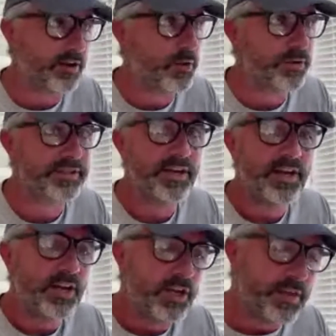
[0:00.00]
And of course,
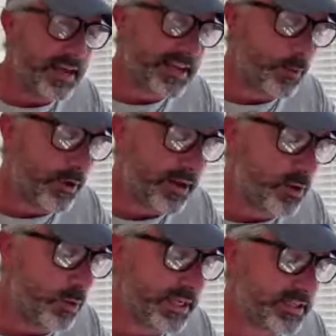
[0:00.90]
you then get what I
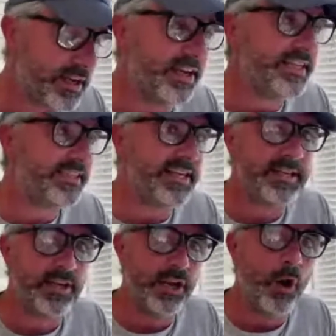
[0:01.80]
called is
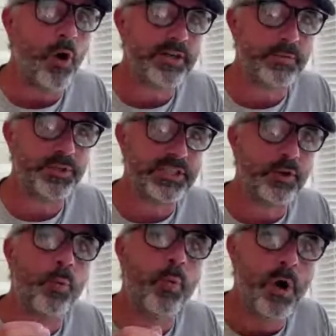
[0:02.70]
listed and locked, which is
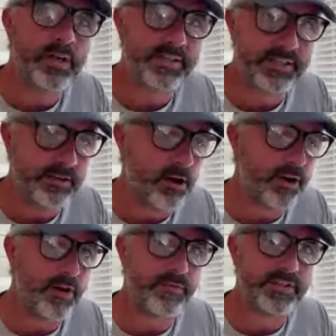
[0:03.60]
the worst
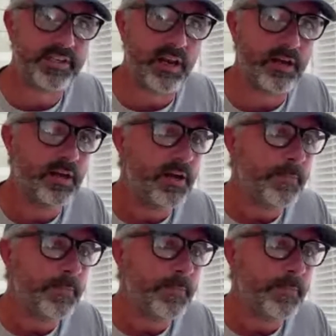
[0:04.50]
scenario for a seller.